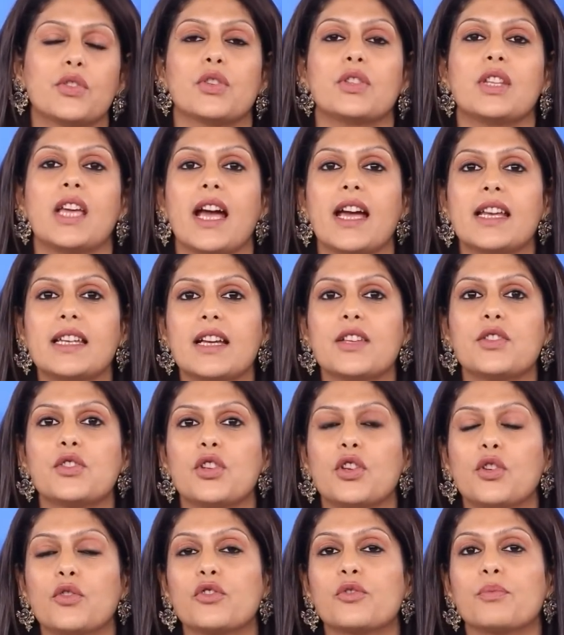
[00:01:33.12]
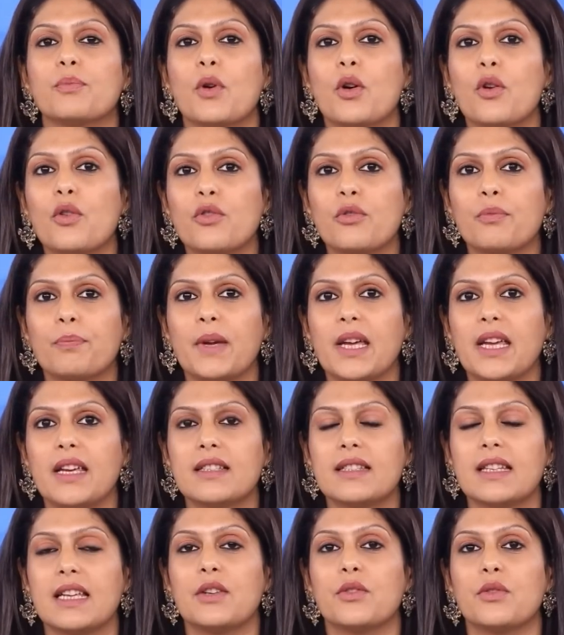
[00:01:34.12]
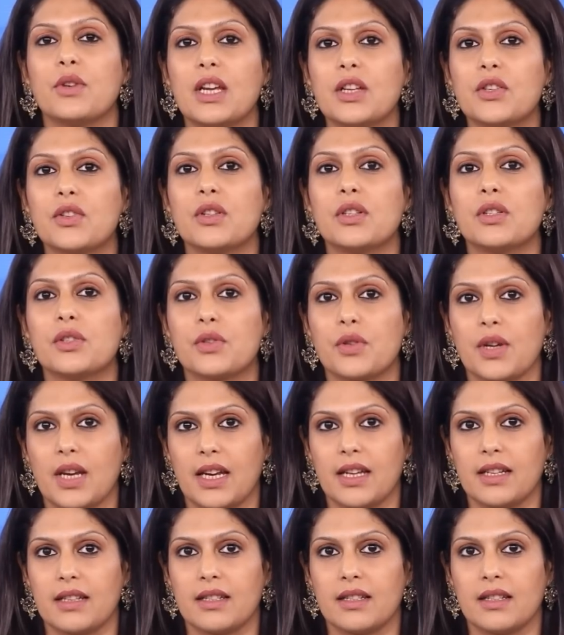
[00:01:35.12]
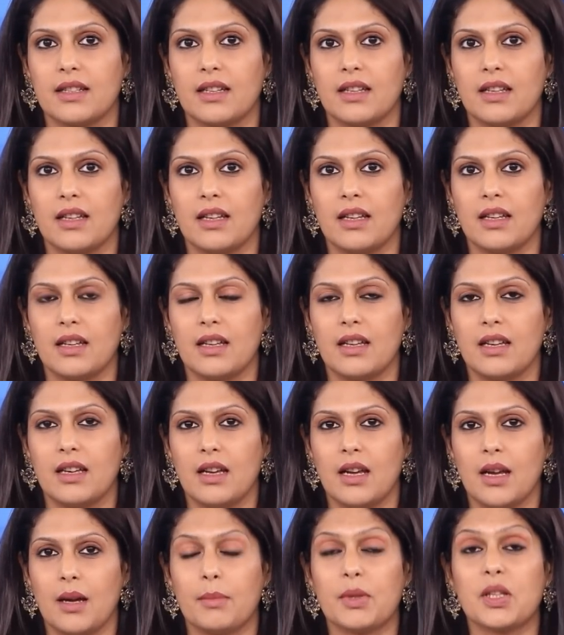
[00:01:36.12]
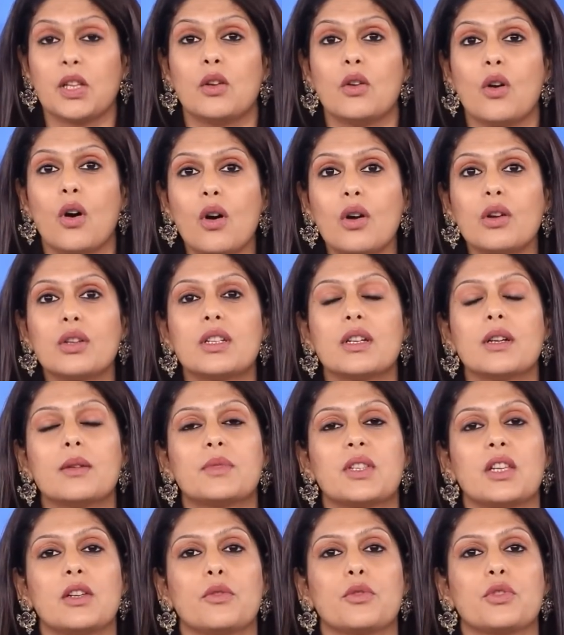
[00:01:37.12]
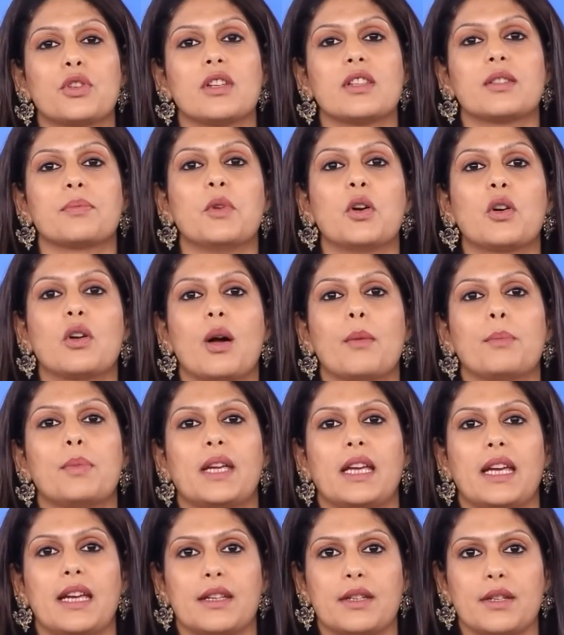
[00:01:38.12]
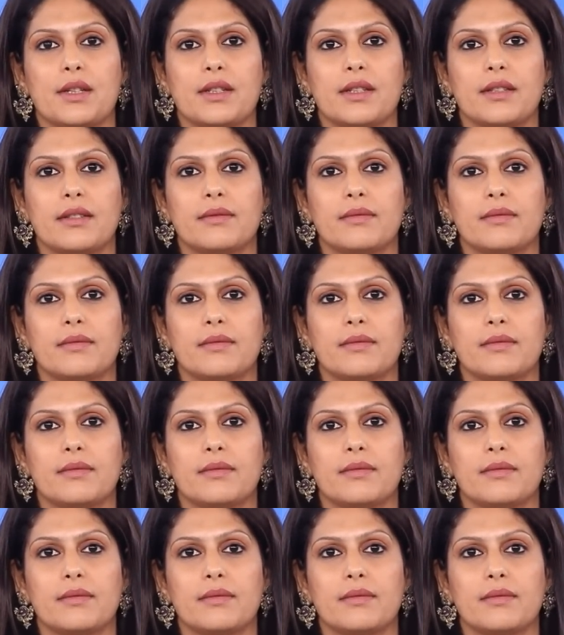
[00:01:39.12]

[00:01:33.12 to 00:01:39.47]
So the idea is to use more rupees in regional trade. But the long-term solution is more complicated,